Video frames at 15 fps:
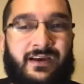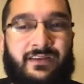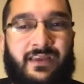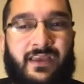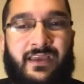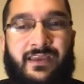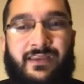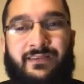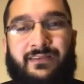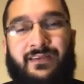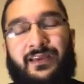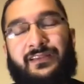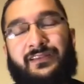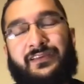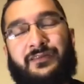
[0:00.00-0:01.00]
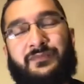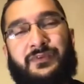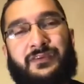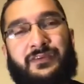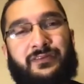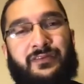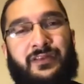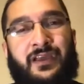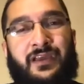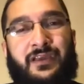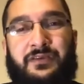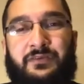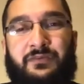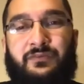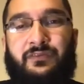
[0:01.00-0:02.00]
And Al-Kabir
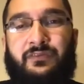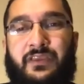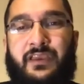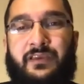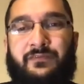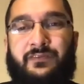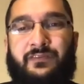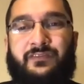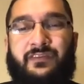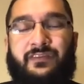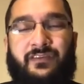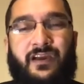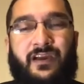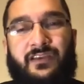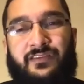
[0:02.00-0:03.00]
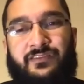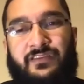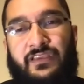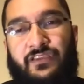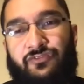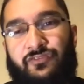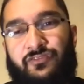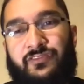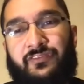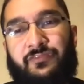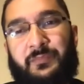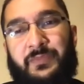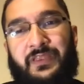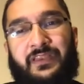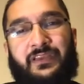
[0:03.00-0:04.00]
gave us this connotation, this
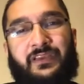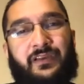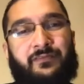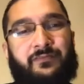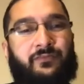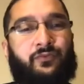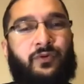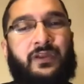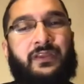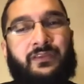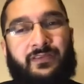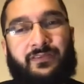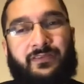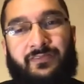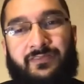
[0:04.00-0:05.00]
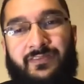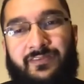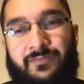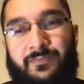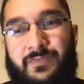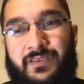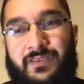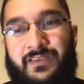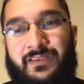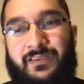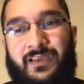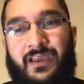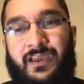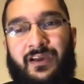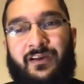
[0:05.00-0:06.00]
meaning of greatness, this meaning
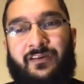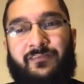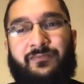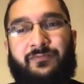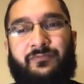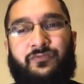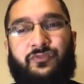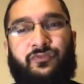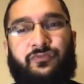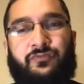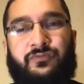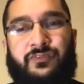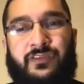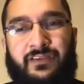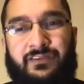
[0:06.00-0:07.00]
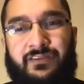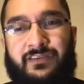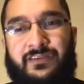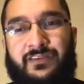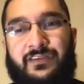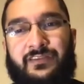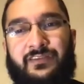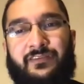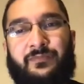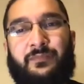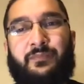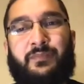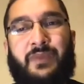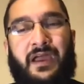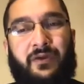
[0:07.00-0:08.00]
of just dignity, this
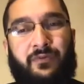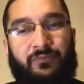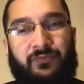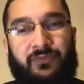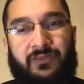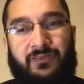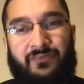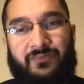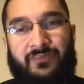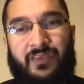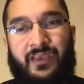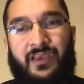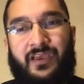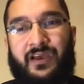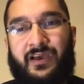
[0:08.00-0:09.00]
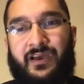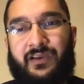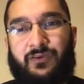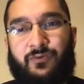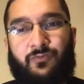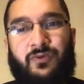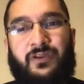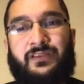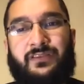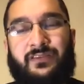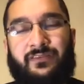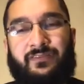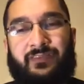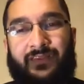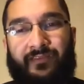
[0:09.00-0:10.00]
boundless
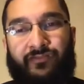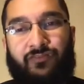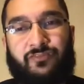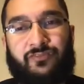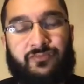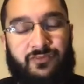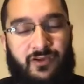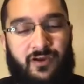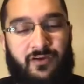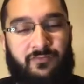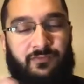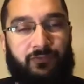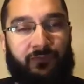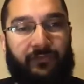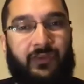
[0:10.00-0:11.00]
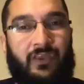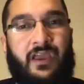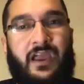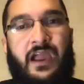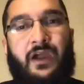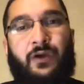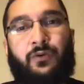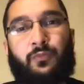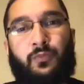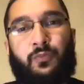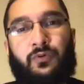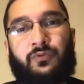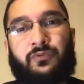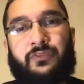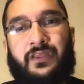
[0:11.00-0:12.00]
greatness that just covers our
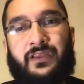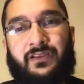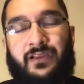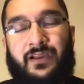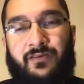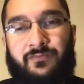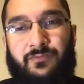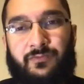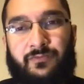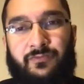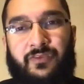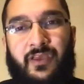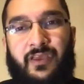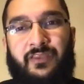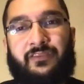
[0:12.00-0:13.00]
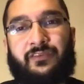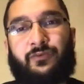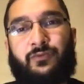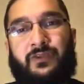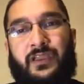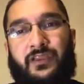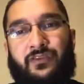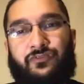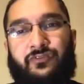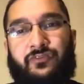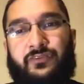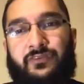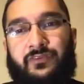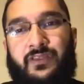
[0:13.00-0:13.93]
world, that covers the creation